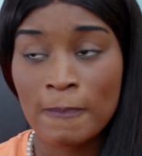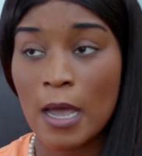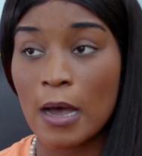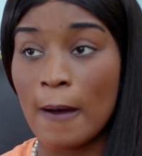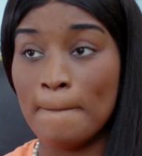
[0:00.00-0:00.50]

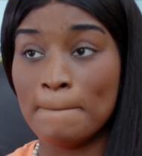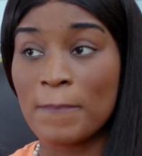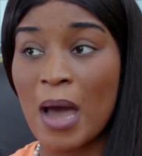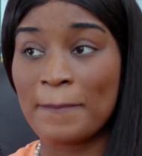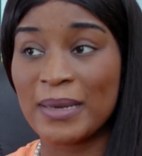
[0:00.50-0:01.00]

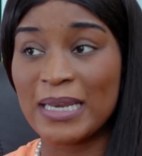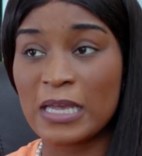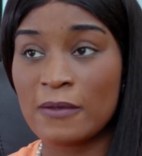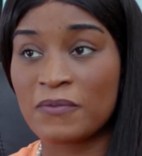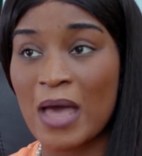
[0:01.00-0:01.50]
I
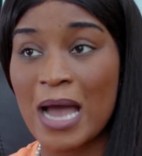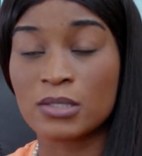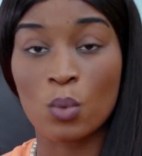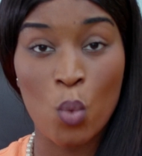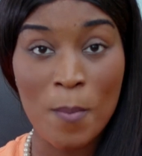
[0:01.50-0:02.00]
believe that
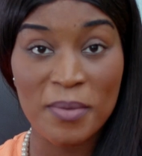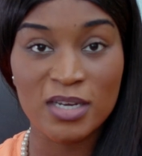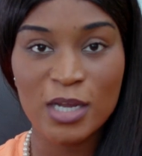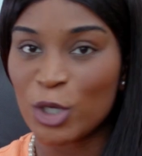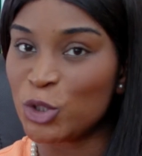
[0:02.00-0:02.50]
as a
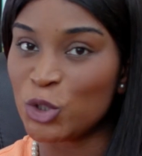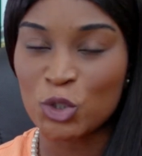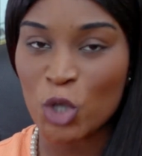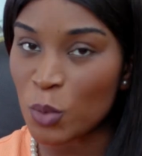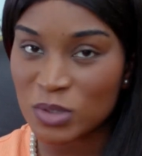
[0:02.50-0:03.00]
woman, you
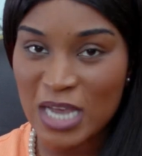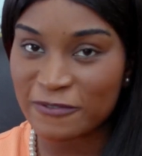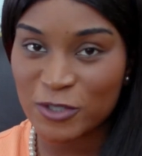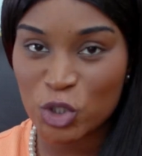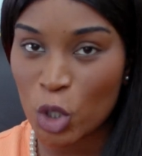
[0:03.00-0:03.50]
don't
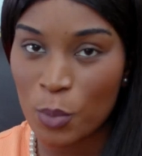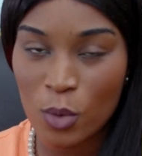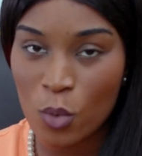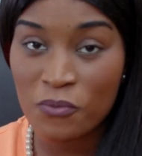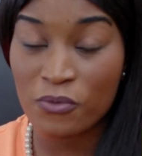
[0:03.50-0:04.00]
have to show it
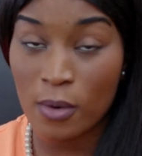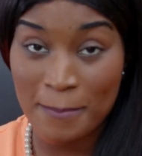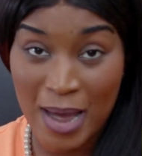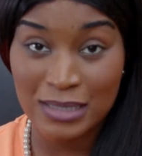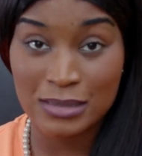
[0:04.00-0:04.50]
all for a
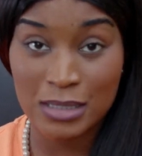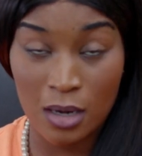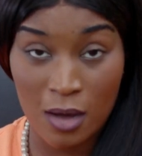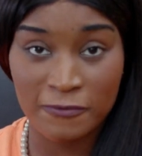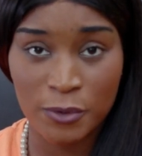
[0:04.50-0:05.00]
man to
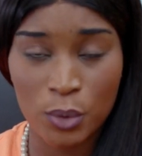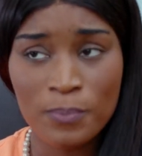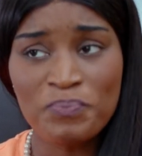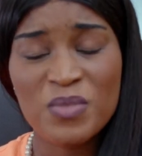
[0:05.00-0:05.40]
love you.